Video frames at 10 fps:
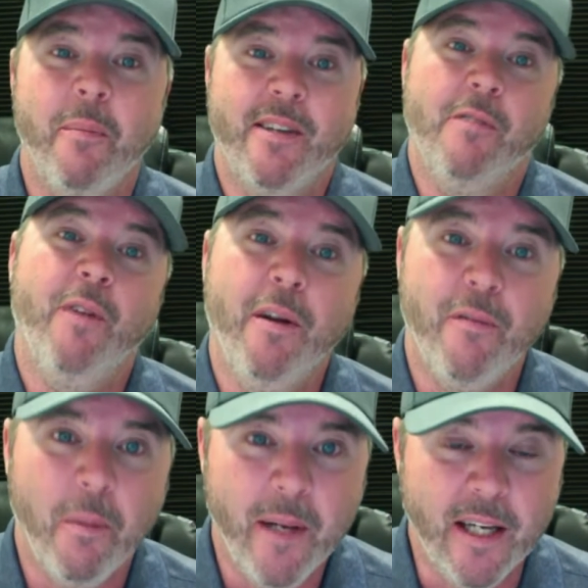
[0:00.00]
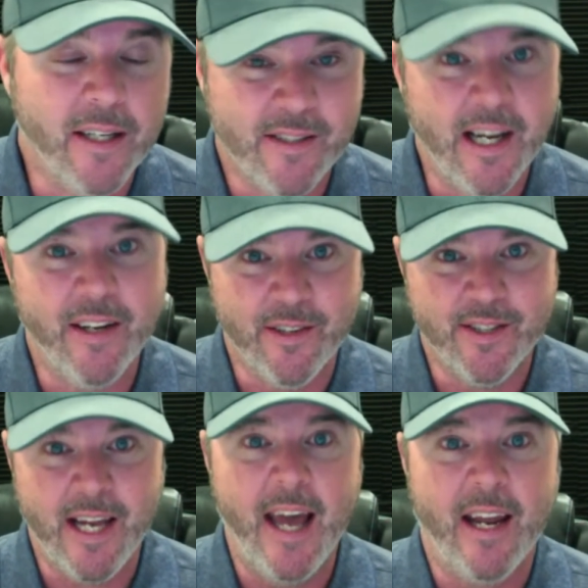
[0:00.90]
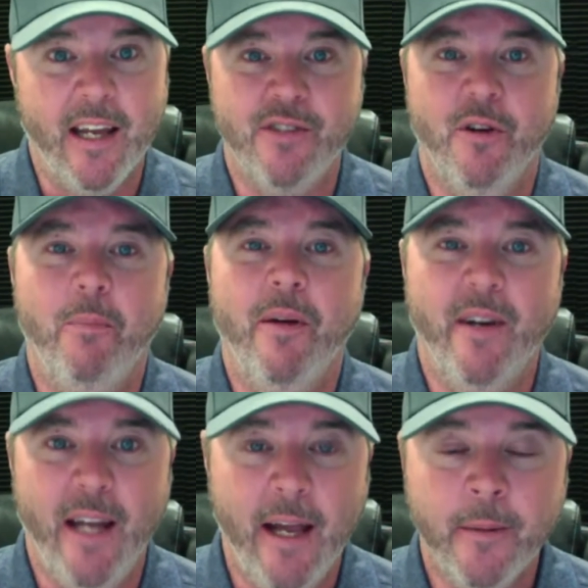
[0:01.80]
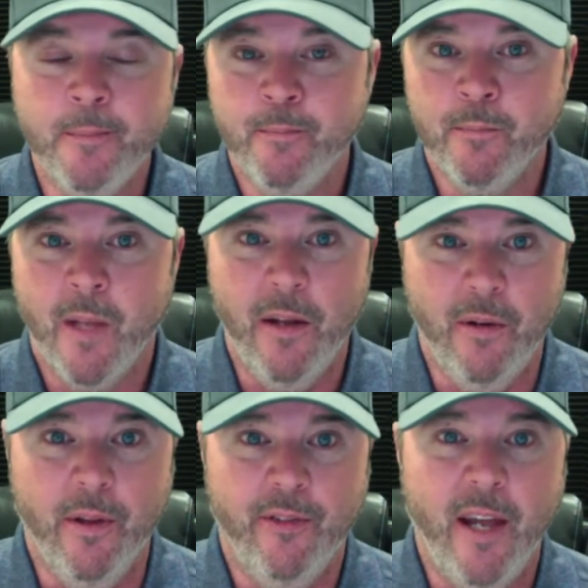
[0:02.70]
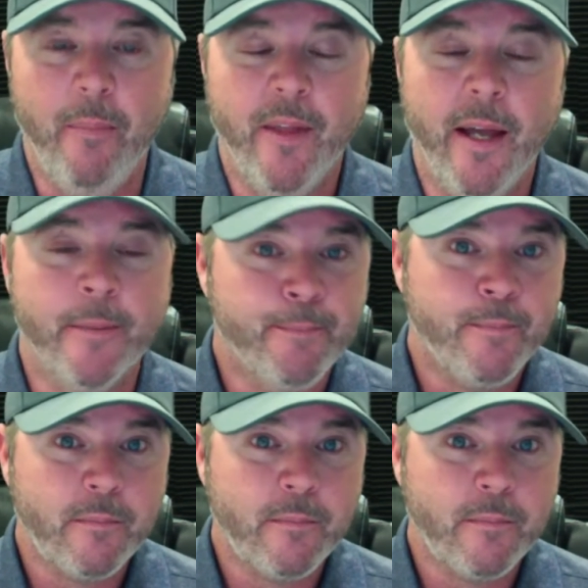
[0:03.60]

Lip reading: makes it fun for me. It's not just static. I show up every day and do the same thing.